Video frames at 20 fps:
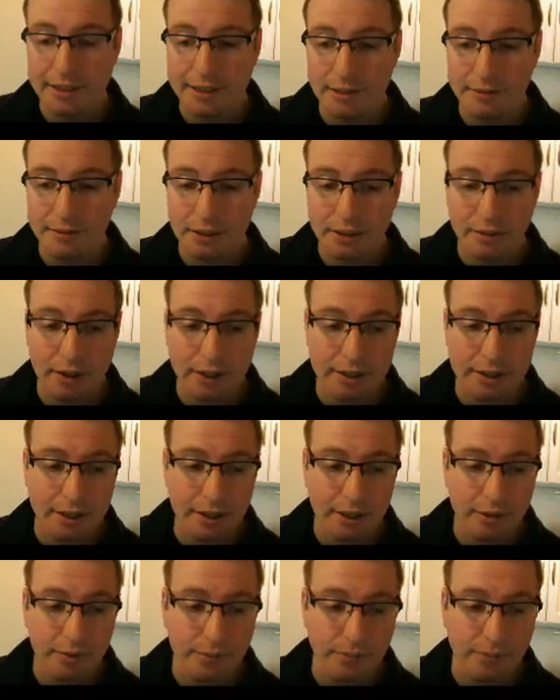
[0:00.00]
something right
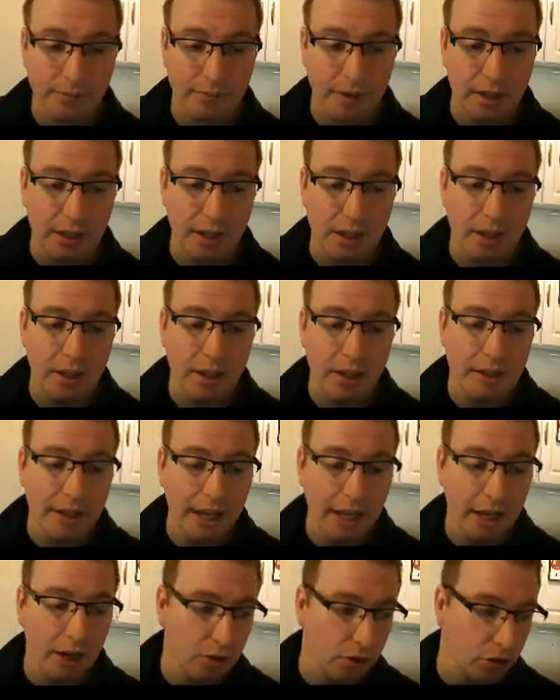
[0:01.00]
there.
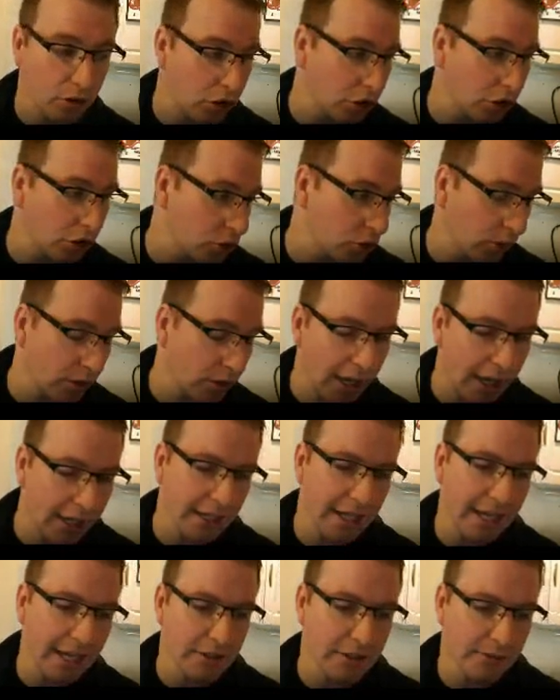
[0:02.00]
Now, Kush will not
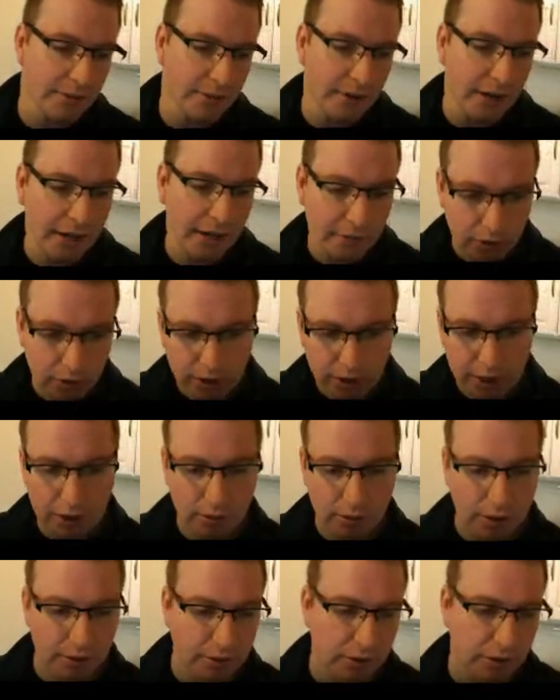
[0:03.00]
last forever.
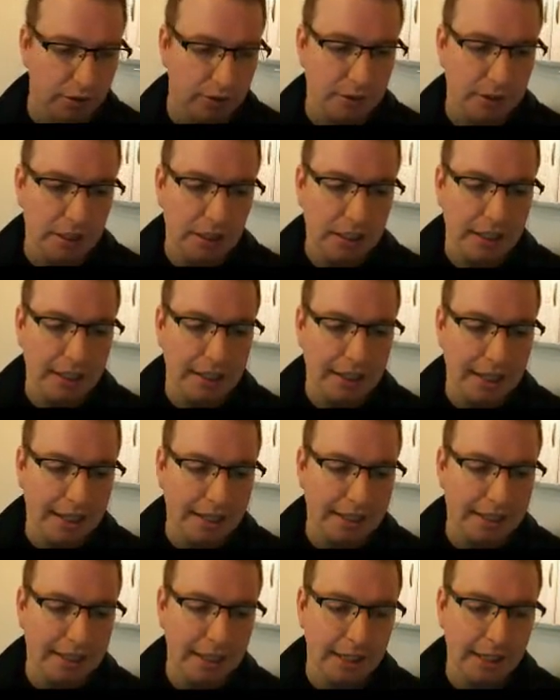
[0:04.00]
However,
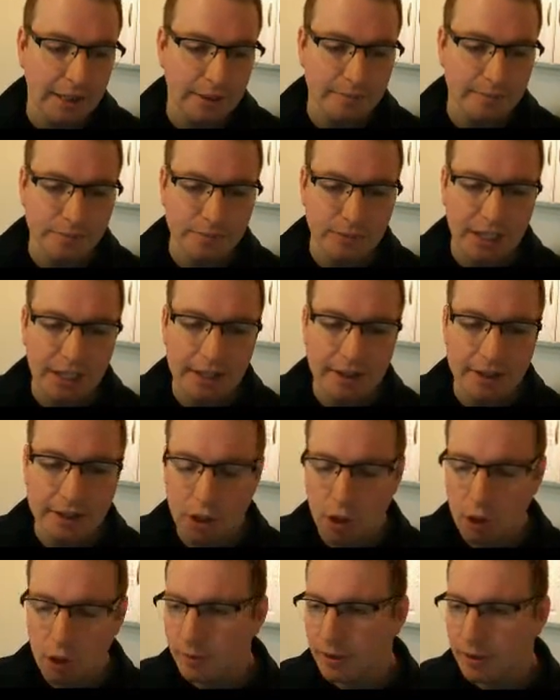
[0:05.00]
they
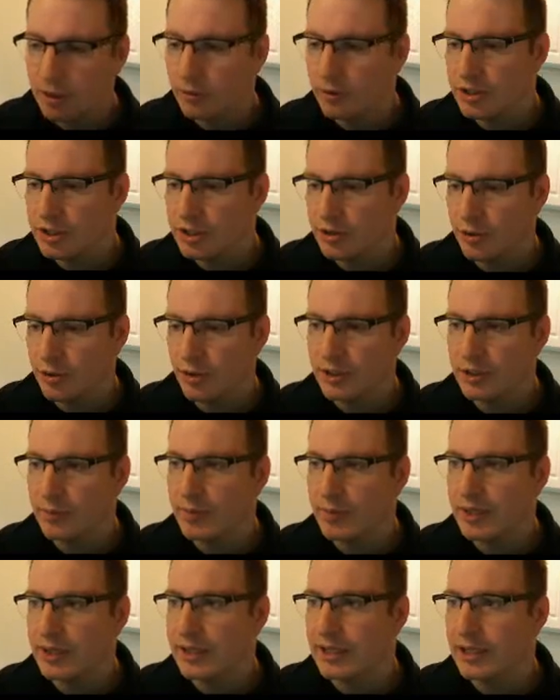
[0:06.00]
Ethiopia, which is going to
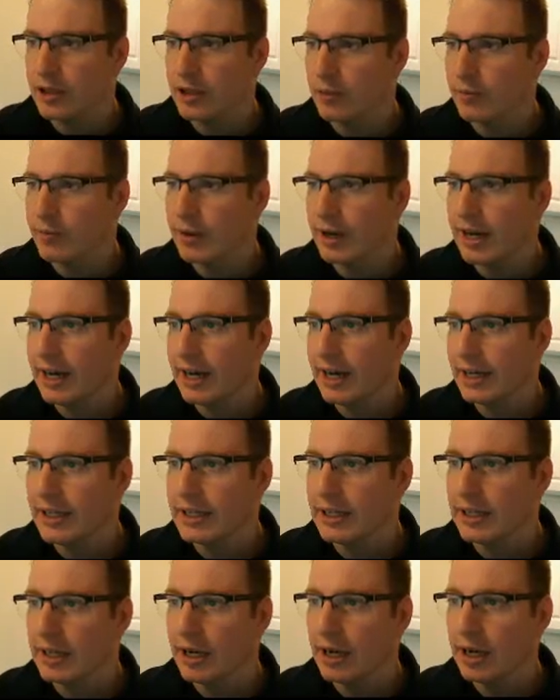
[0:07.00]
be
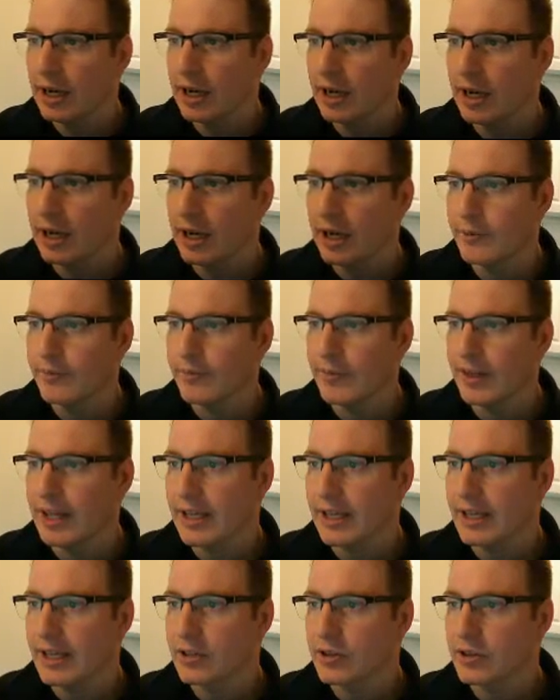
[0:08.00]
nearby,
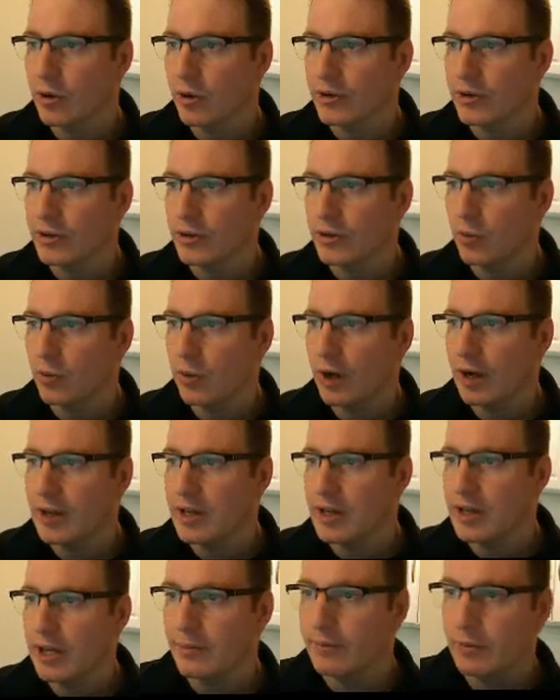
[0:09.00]
is going to
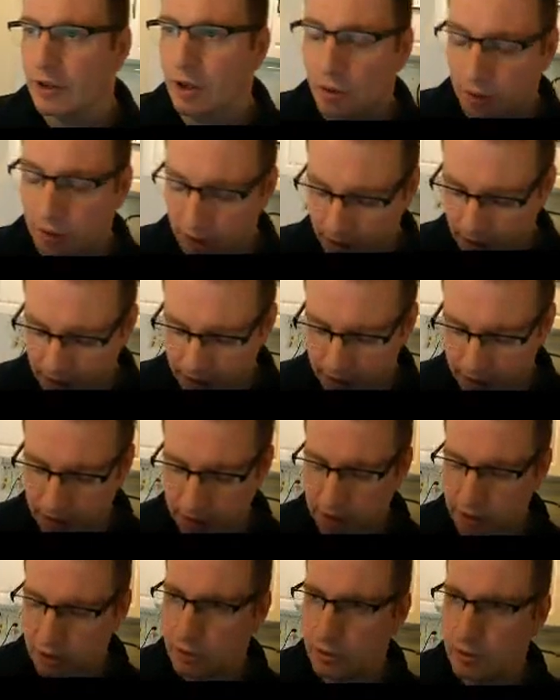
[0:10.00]
wind up going and
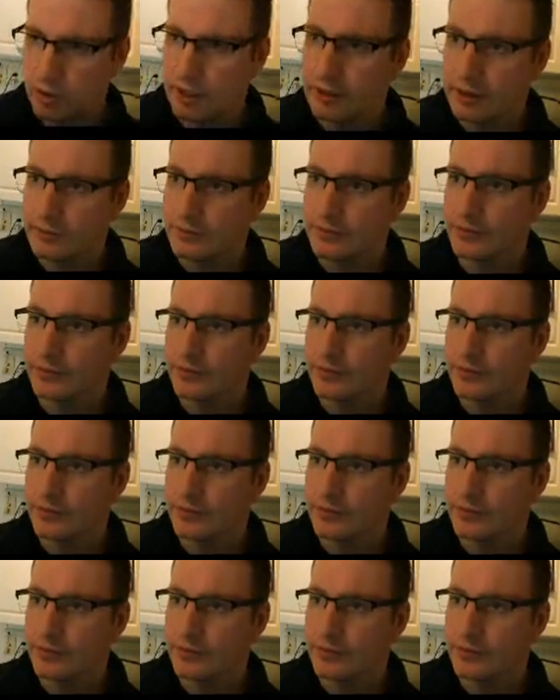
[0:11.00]
conquering.